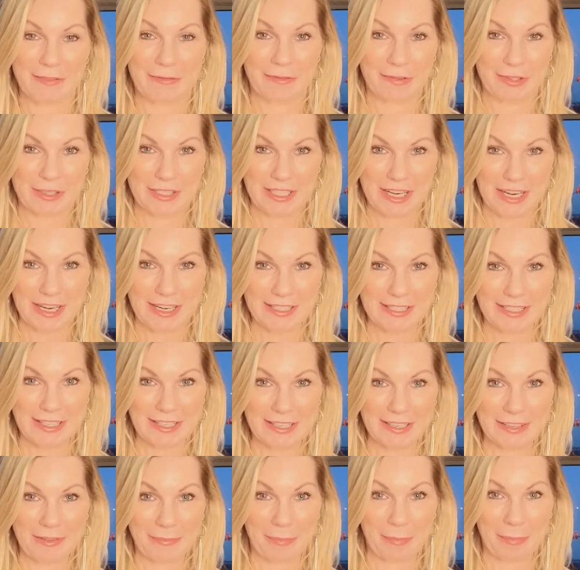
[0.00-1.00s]
for
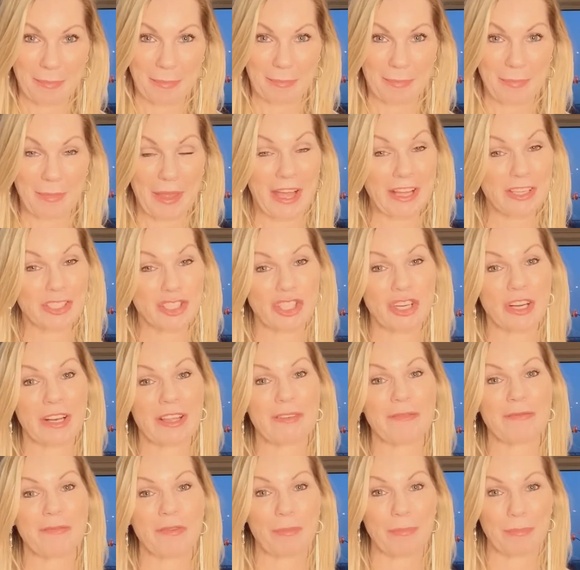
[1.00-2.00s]
dating, actually,
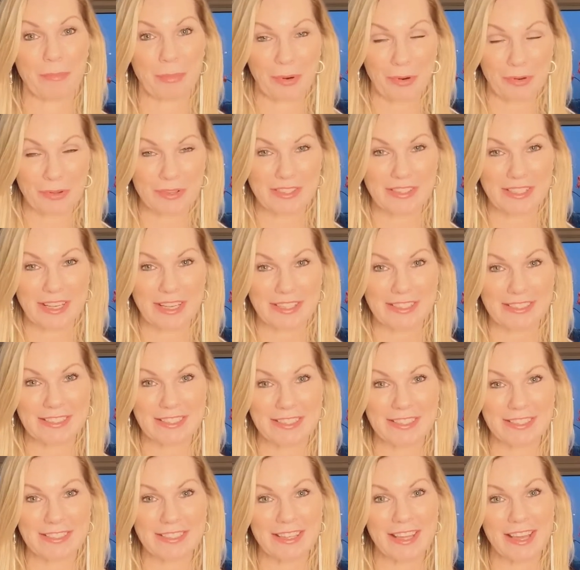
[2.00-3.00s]
for both
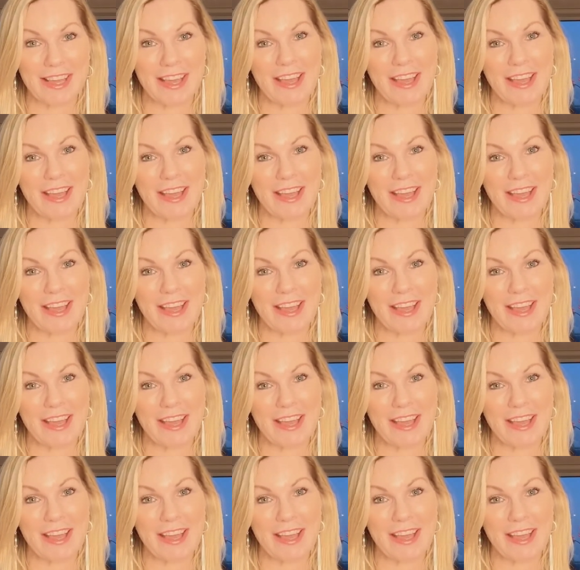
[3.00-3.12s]
sexes.